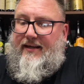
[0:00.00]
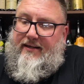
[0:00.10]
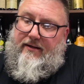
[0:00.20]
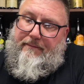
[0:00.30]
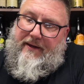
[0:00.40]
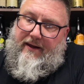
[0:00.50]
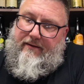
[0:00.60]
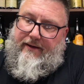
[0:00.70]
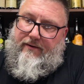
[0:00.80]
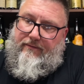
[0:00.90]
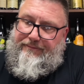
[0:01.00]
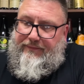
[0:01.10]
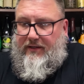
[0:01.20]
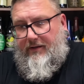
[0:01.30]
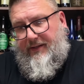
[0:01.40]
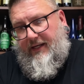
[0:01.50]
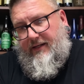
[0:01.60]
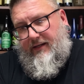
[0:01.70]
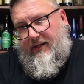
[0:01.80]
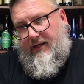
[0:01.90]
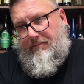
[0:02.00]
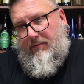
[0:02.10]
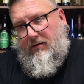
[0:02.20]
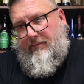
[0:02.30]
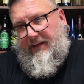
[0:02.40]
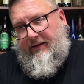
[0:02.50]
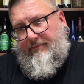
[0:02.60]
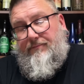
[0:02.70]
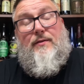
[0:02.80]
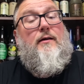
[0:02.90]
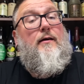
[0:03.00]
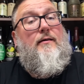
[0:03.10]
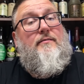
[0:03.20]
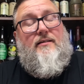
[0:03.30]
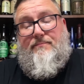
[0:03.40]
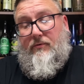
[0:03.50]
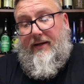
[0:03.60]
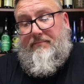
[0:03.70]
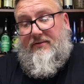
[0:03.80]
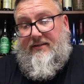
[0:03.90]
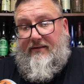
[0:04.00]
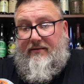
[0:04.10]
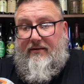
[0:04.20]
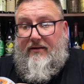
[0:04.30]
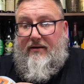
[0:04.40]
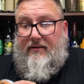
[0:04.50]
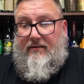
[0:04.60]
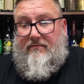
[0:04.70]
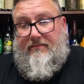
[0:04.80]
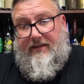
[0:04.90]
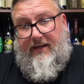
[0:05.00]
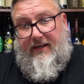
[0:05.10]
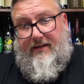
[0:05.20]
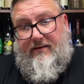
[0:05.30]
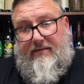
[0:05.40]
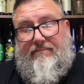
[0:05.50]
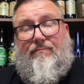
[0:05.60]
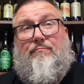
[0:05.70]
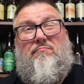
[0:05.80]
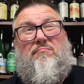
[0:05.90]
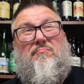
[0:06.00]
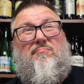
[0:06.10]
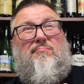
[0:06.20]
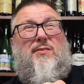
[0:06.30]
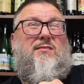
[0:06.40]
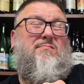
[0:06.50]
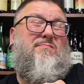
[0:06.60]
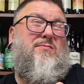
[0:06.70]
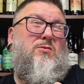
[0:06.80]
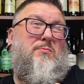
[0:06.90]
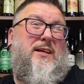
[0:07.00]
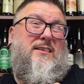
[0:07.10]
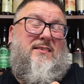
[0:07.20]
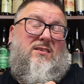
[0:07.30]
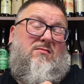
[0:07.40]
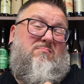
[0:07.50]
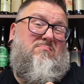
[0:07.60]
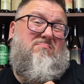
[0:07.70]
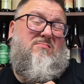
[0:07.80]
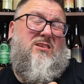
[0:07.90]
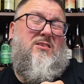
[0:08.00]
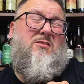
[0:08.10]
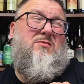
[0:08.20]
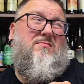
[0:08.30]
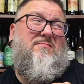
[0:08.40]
India Pale Ale coming in a balmy 6.8%. This was canned four weeks ago. No,